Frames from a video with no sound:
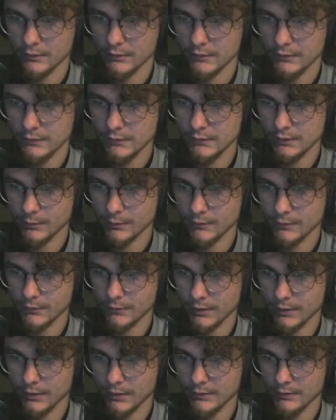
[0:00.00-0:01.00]
This is the
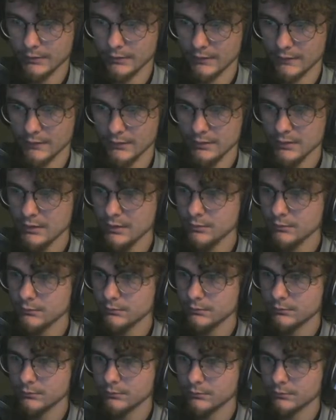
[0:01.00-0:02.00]
original grade, and then no,
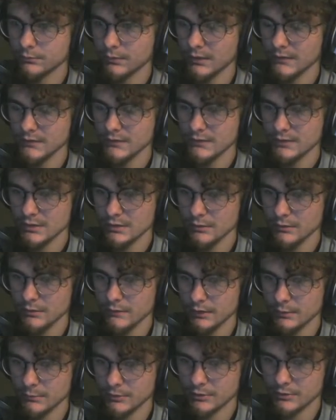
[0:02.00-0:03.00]
that's just the color
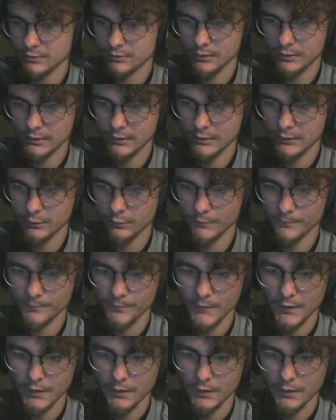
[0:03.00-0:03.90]
of the image. All right, cool.